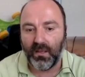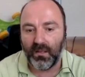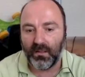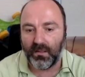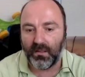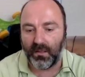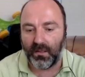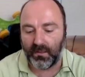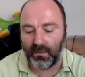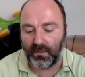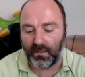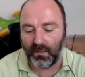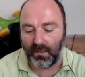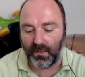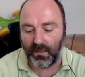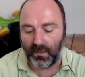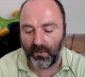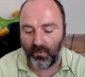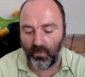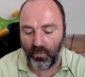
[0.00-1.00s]

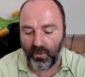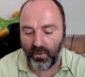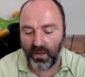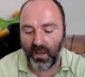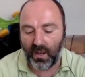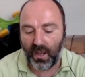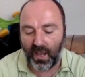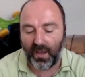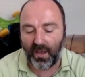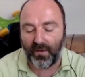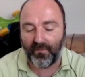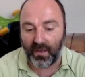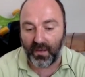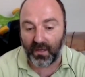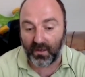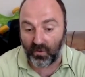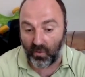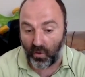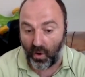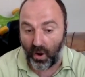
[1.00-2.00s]
that we have a
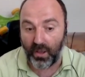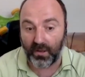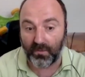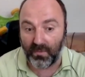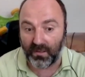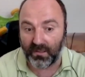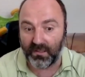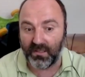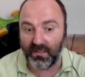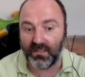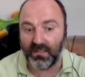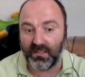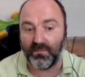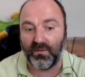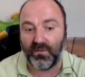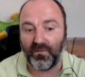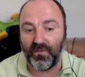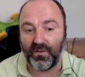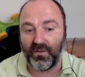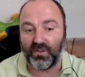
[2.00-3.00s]
chronic magnesium
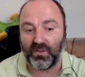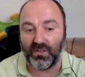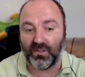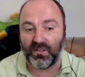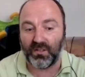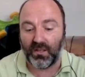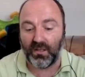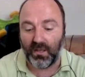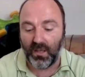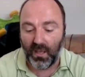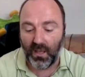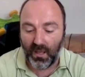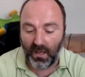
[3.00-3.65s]
deficiency,